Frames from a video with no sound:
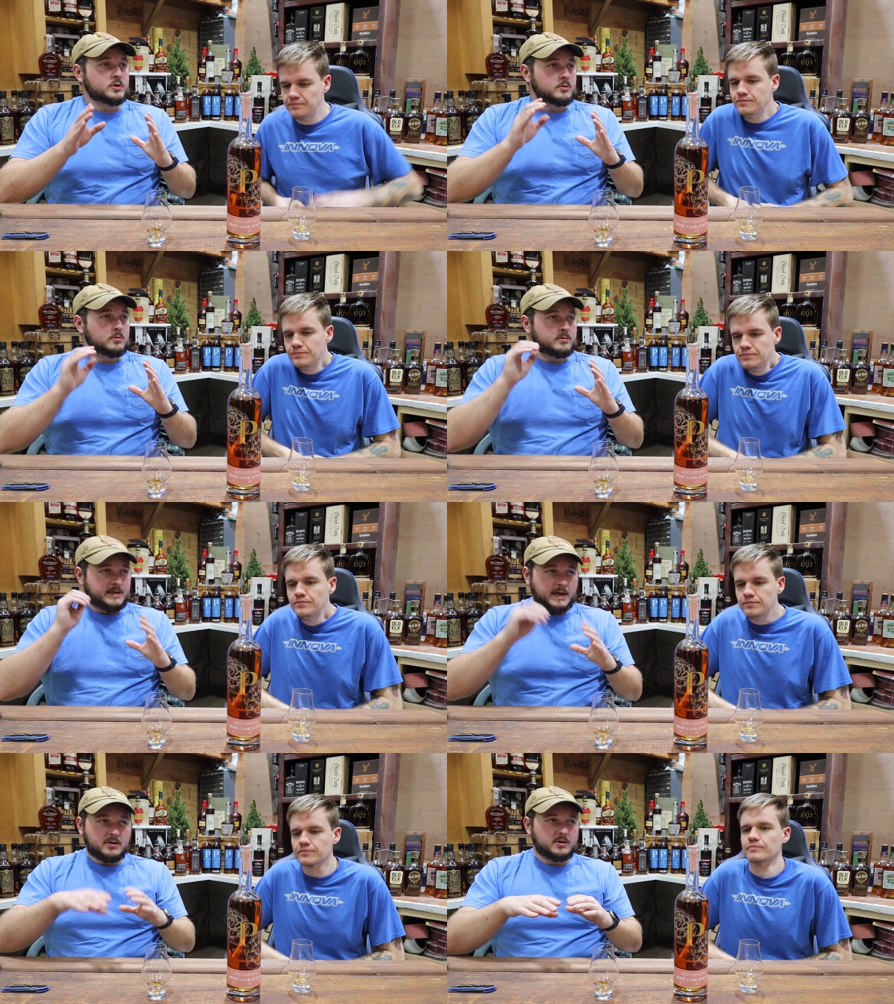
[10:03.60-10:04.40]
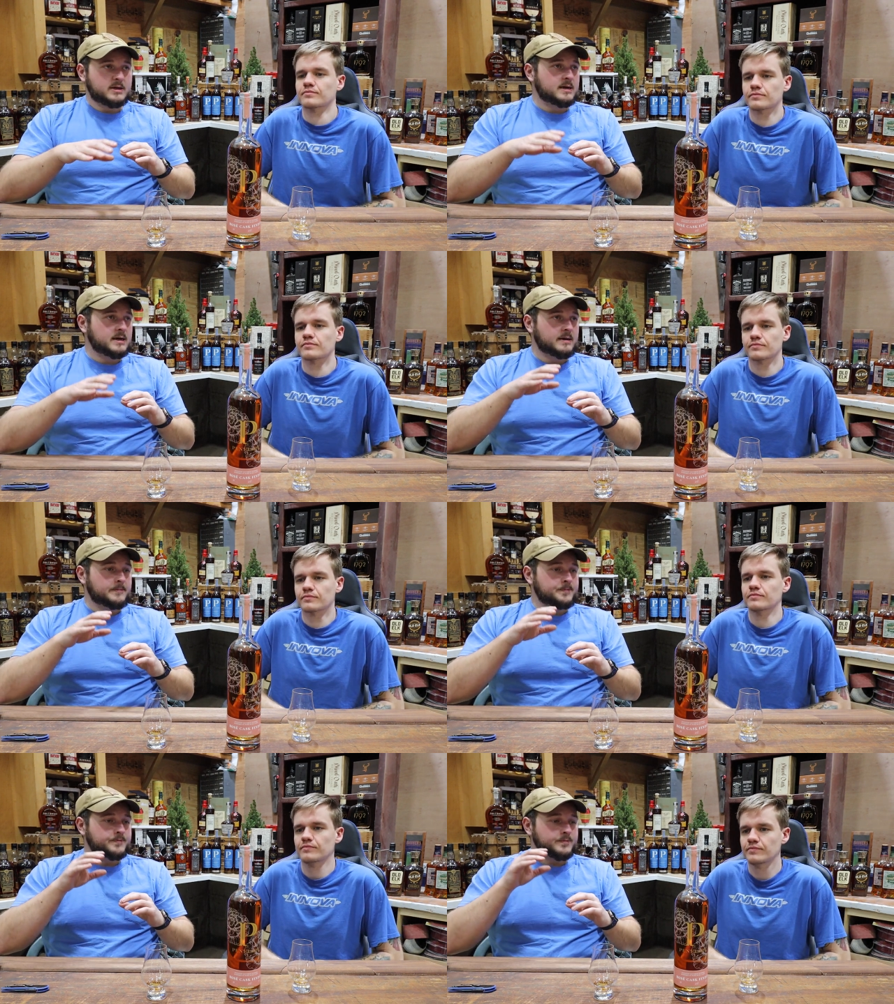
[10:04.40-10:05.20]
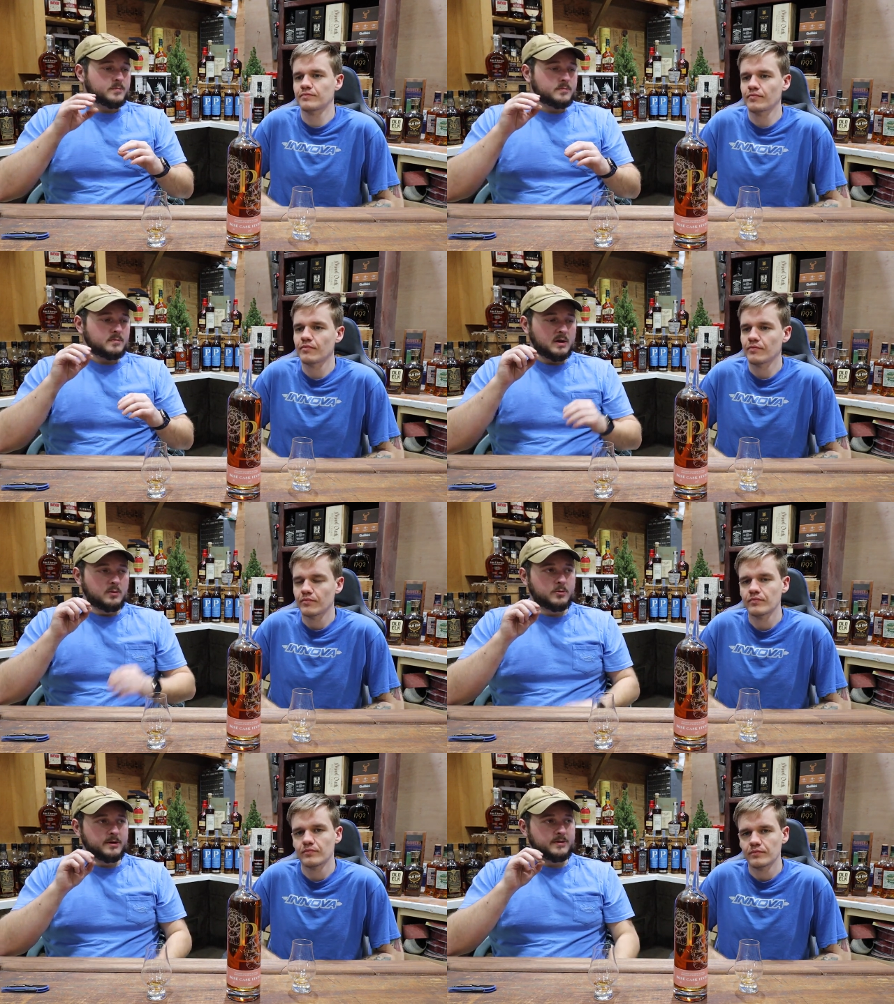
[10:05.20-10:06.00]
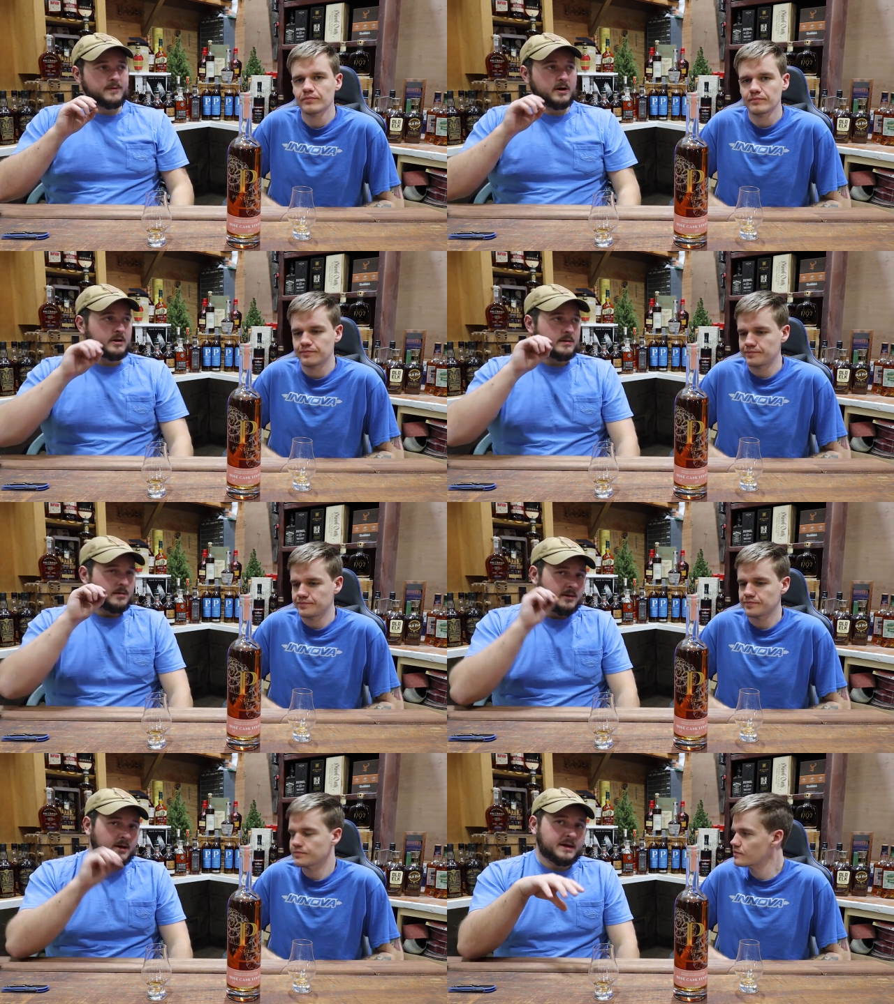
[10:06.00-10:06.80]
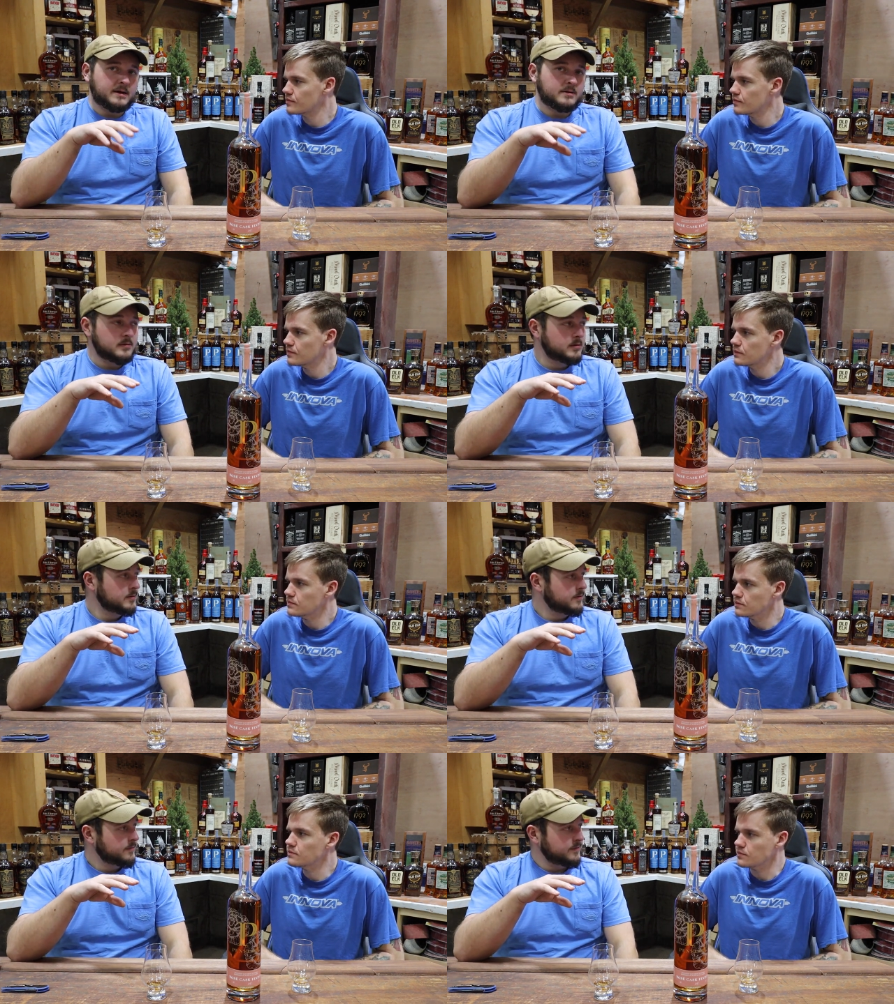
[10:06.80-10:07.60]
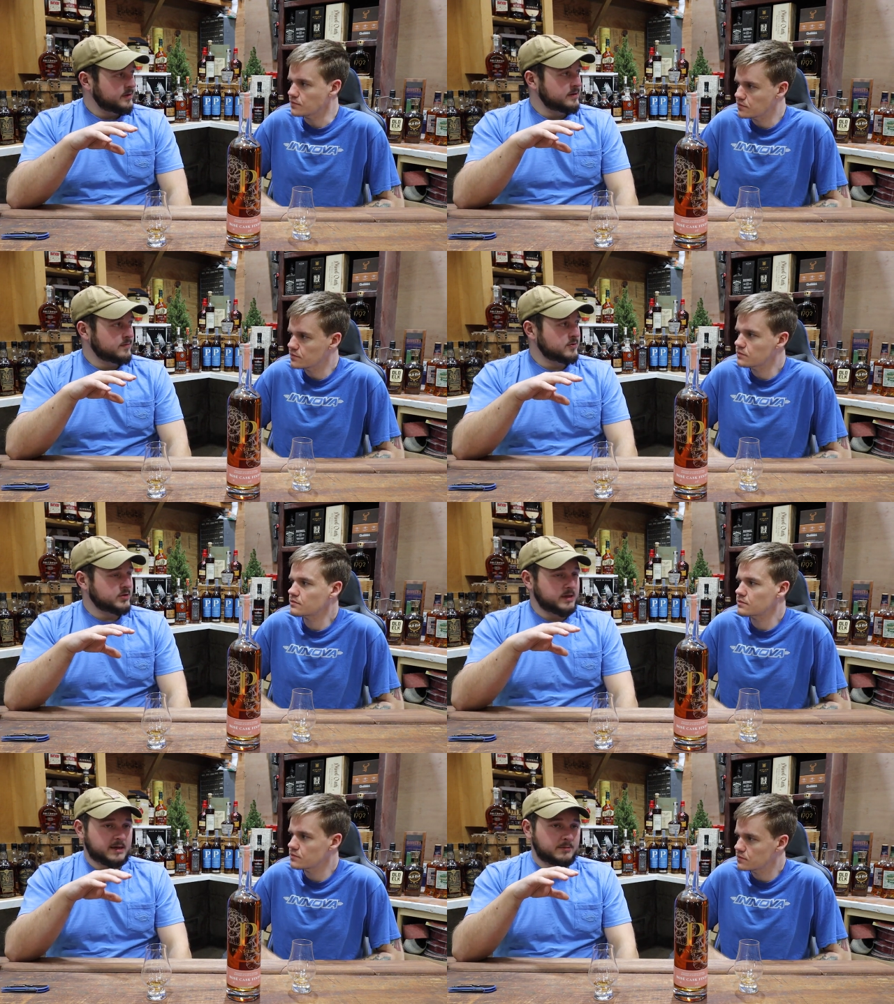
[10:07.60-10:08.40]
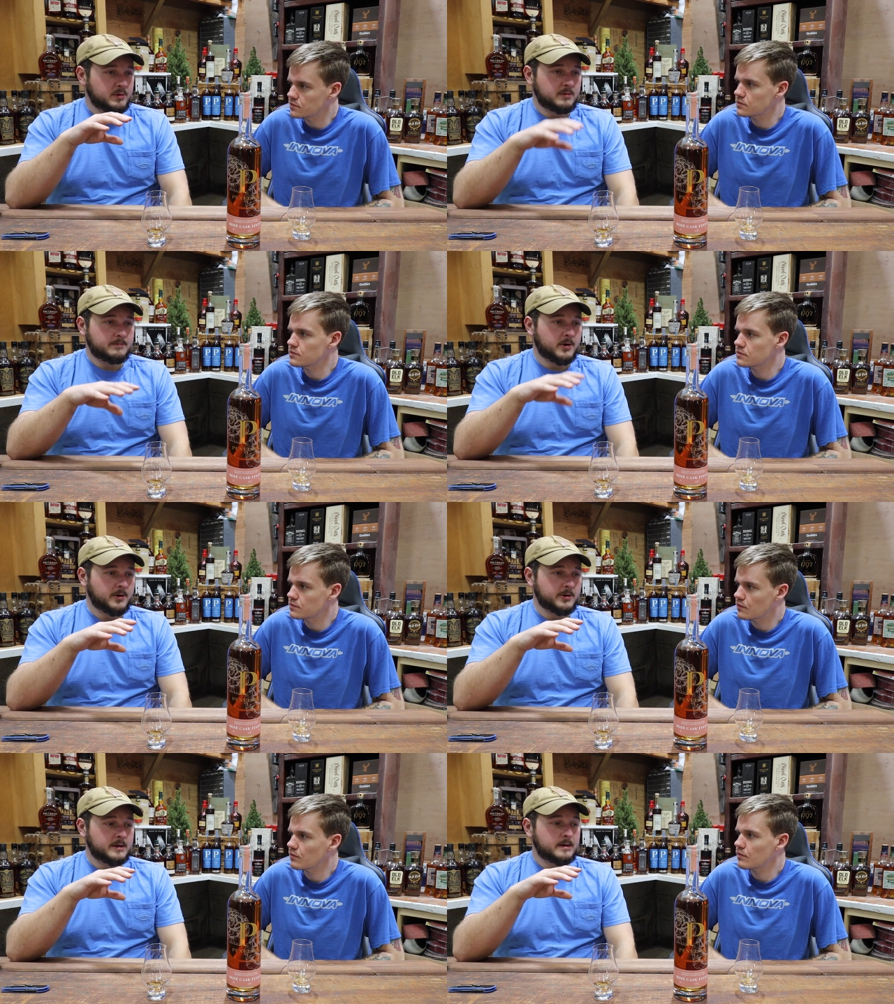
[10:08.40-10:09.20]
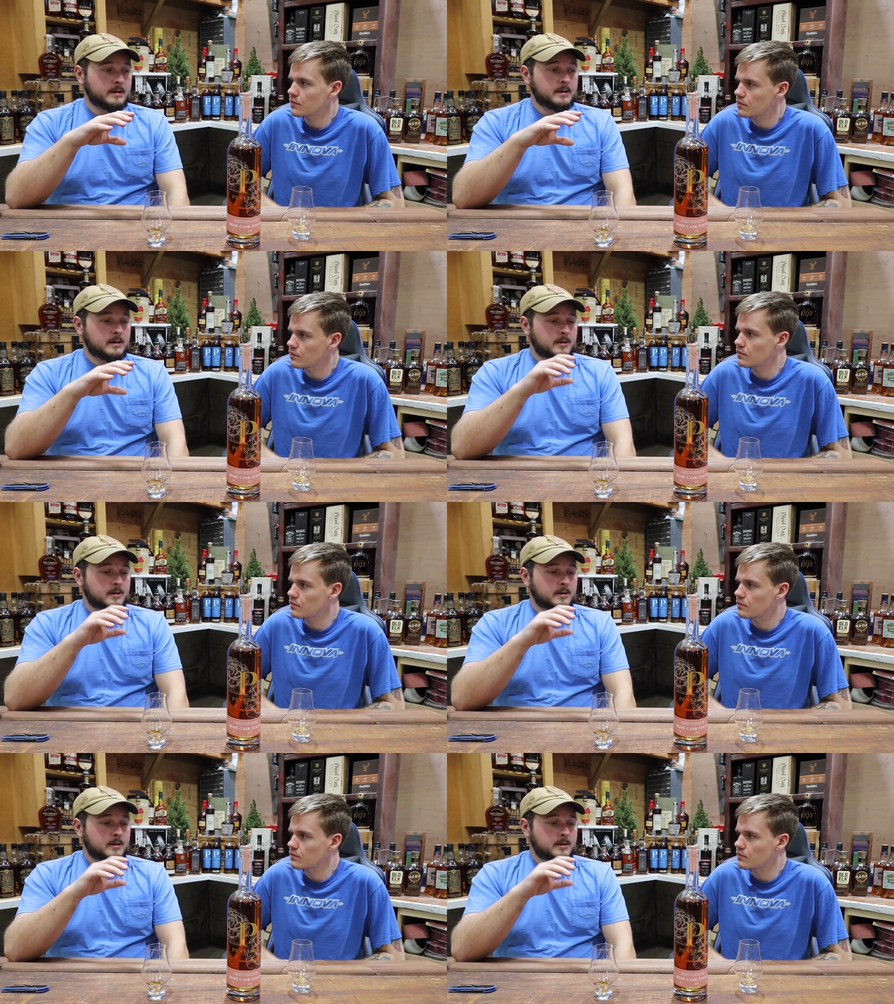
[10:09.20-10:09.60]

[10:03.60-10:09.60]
Speaker 1: to delicate with very light mm-hmm. flavors that have been imported.